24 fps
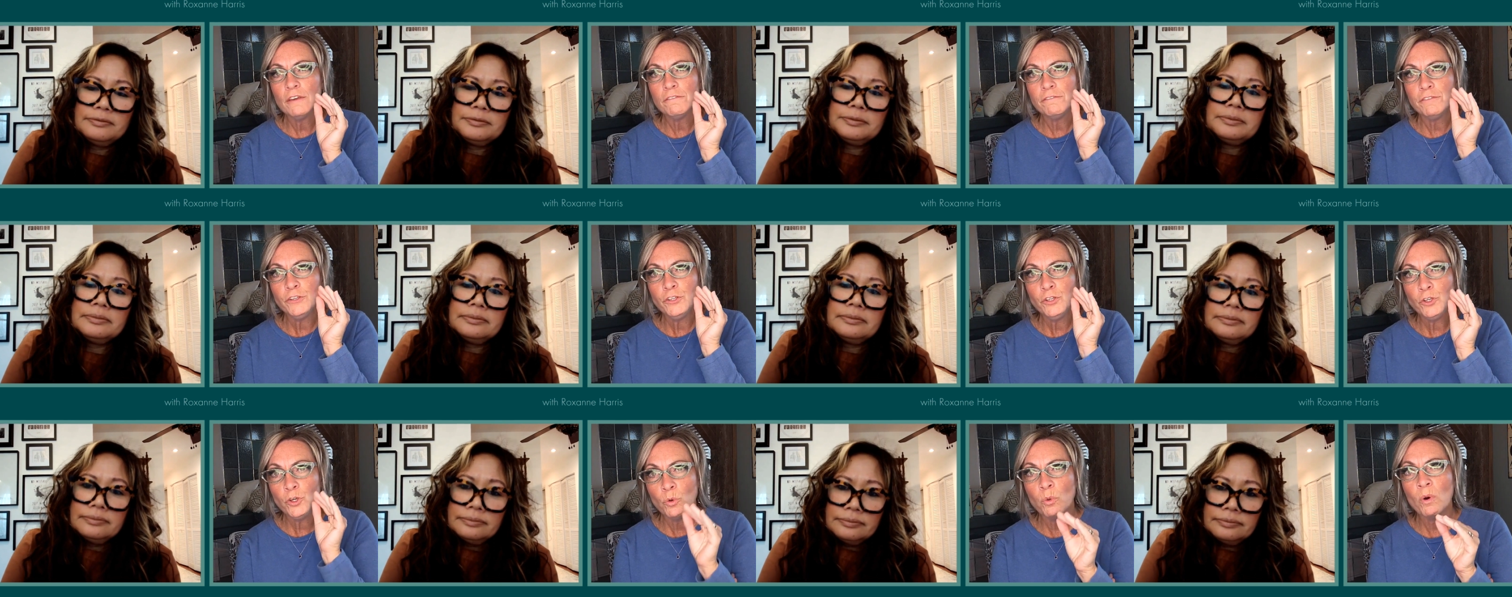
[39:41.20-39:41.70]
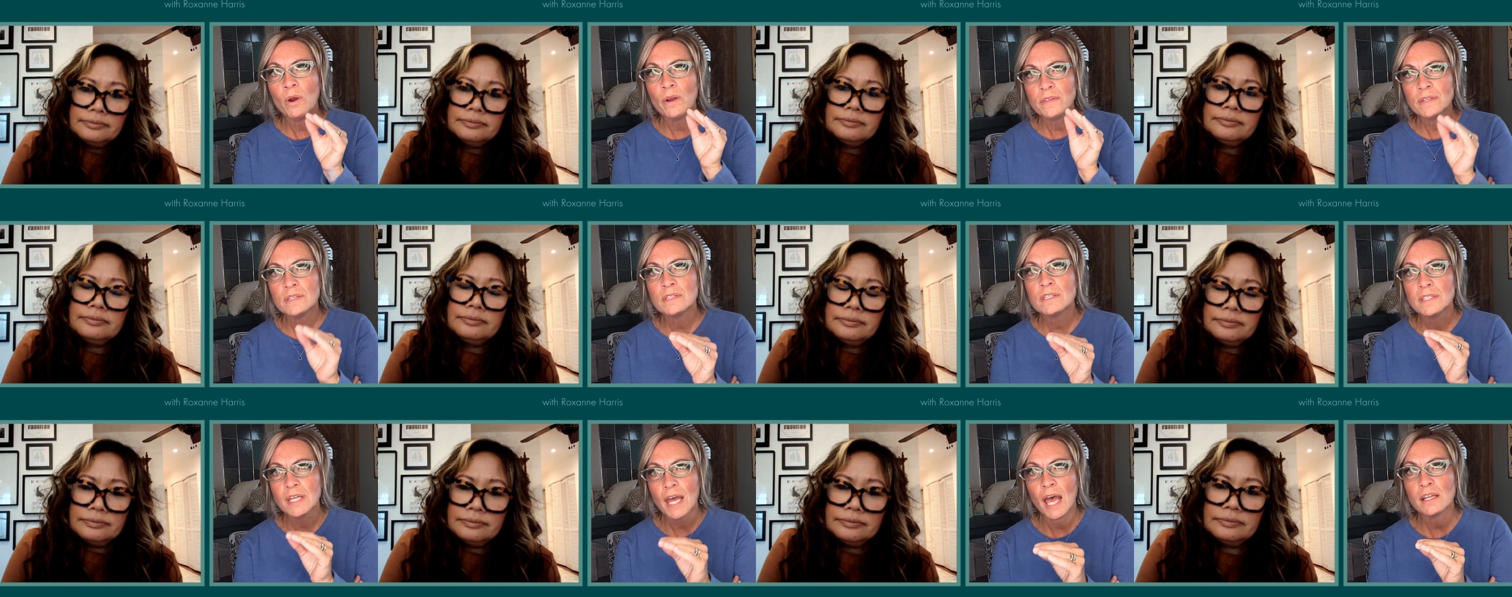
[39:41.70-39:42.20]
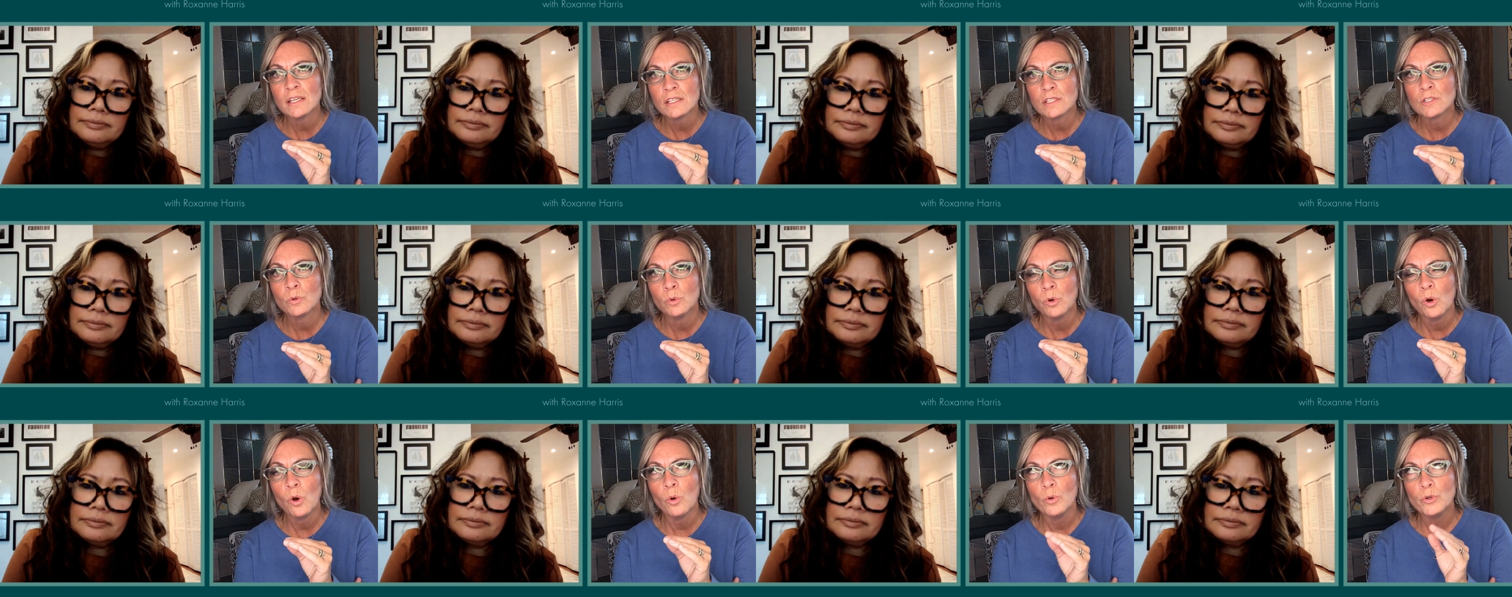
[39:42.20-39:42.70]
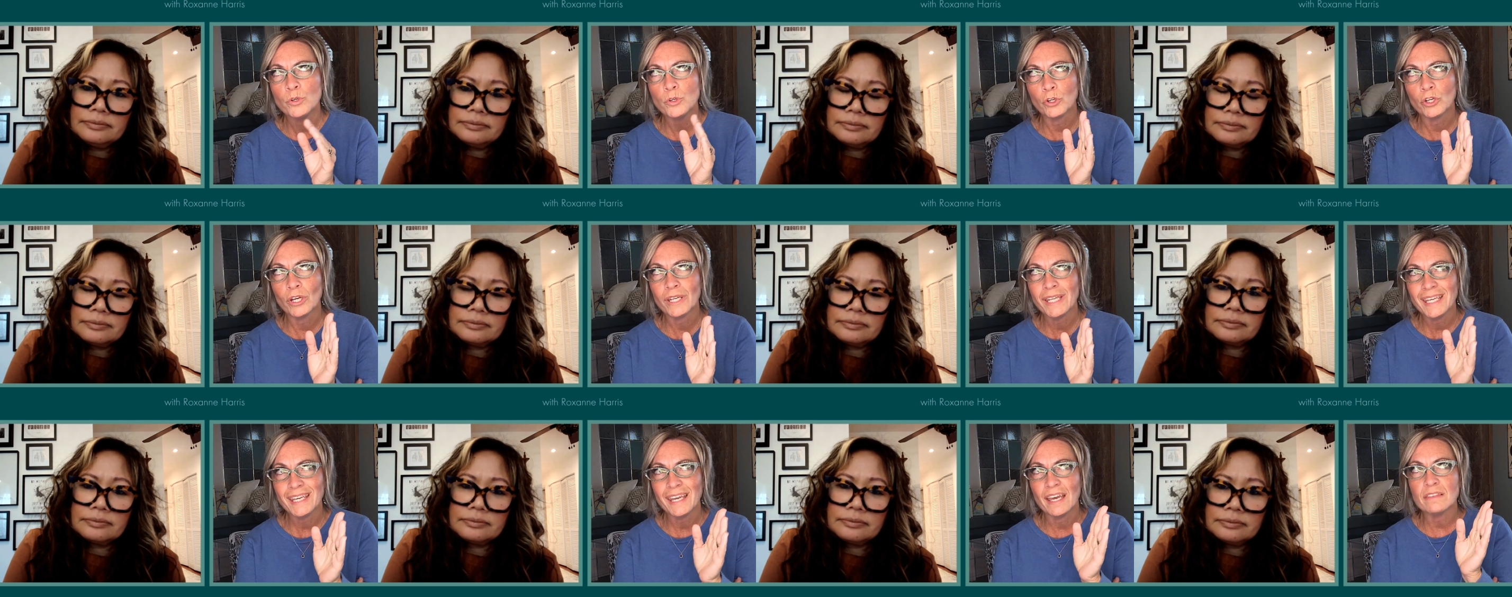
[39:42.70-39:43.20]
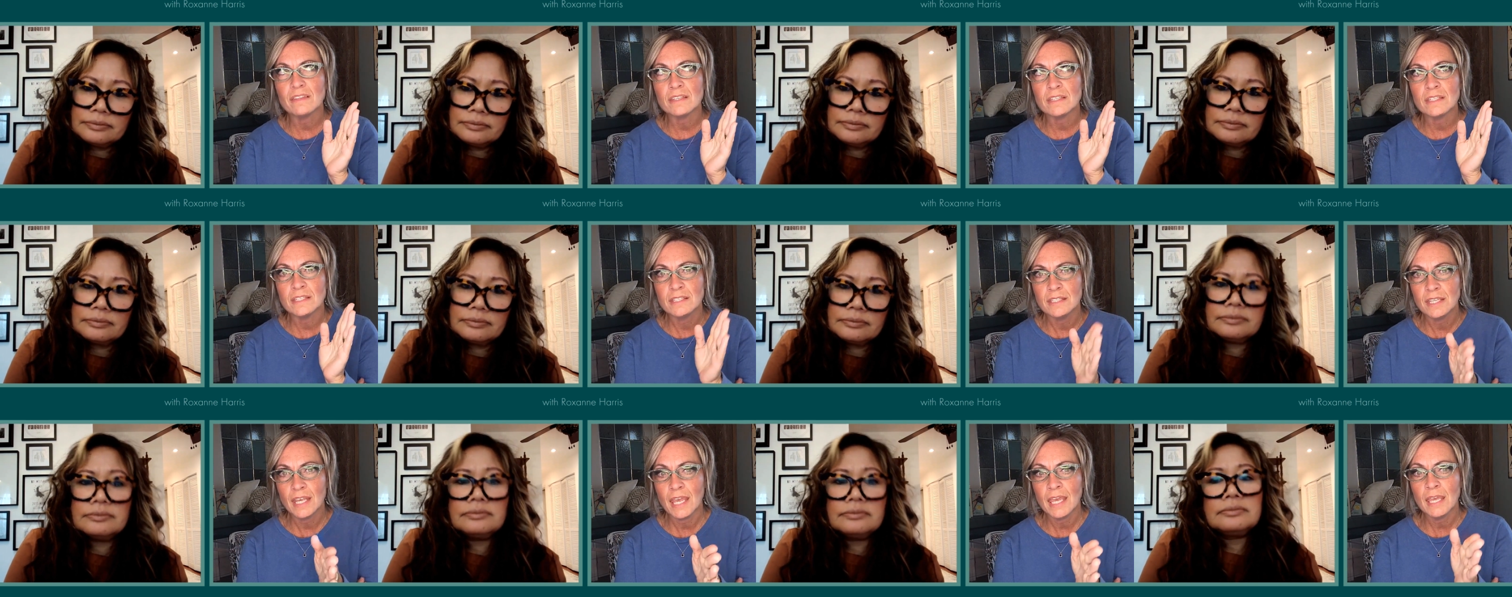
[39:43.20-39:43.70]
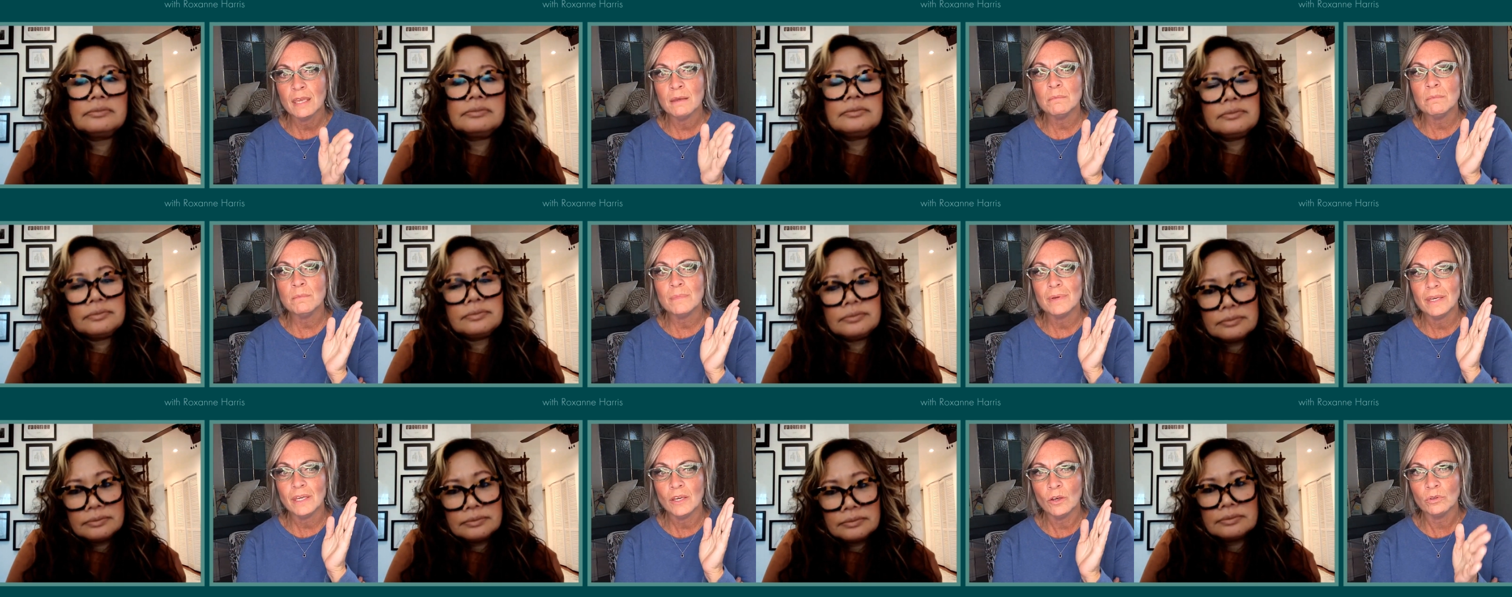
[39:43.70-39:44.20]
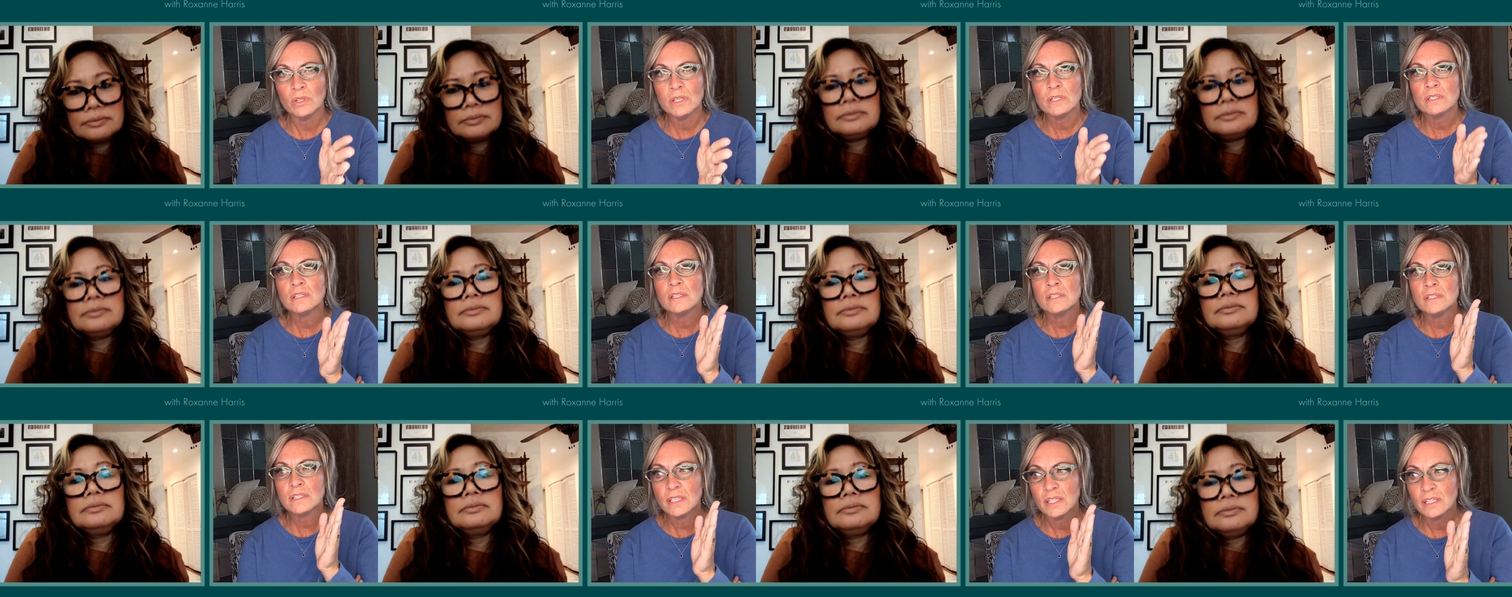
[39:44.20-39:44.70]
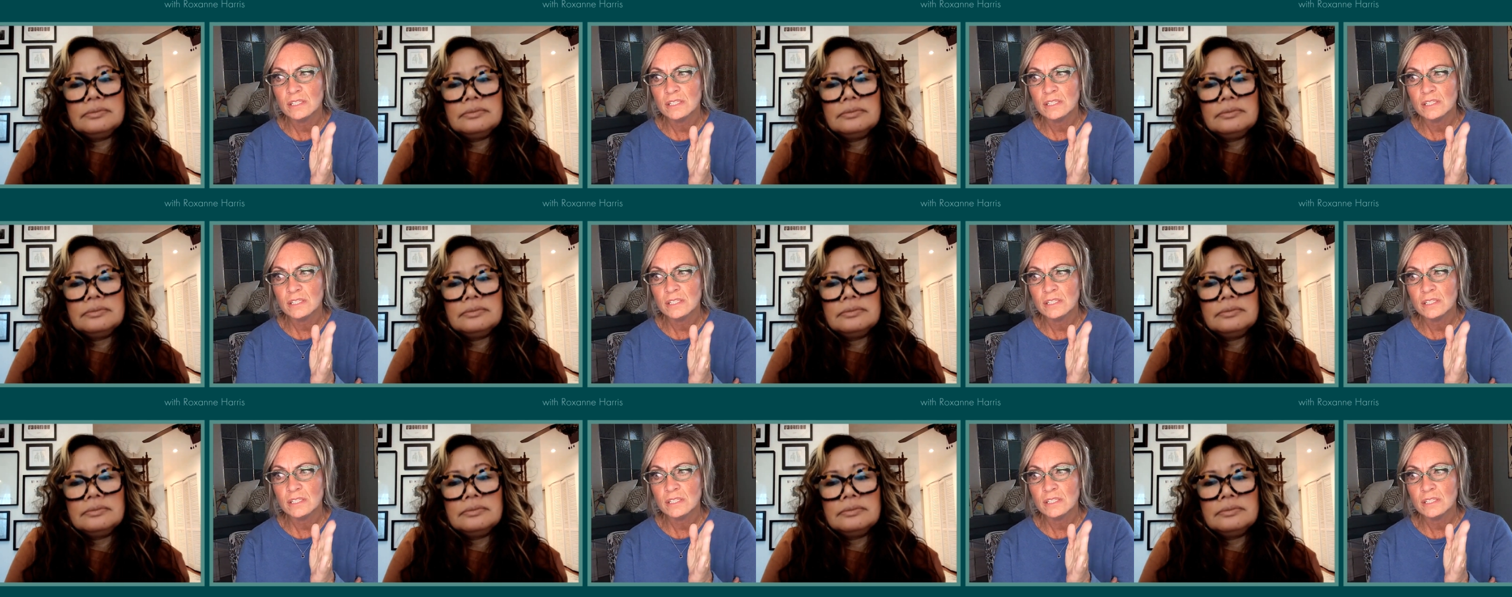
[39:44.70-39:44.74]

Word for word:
Speaker 1: if you are the status quo, you're going to get the same illnesses,